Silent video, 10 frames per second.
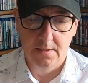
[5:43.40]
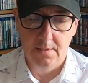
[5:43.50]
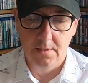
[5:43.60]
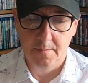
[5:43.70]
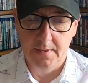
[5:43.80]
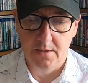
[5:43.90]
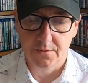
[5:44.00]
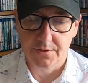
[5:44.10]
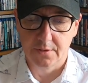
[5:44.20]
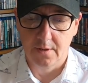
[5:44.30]
Nobody
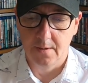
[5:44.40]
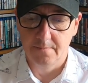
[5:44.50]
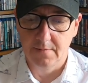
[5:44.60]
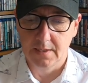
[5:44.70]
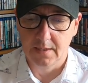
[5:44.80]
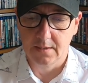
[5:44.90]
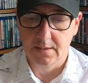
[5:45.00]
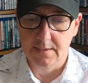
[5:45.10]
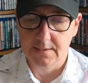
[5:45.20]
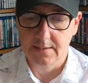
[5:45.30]
else I'm
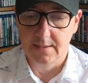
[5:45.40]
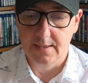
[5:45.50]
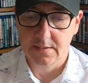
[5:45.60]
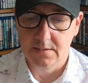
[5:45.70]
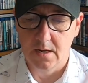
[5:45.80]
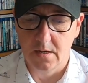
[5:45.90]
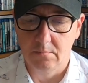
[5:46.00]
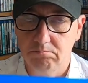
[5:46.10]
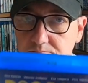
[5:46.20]
recognising there, so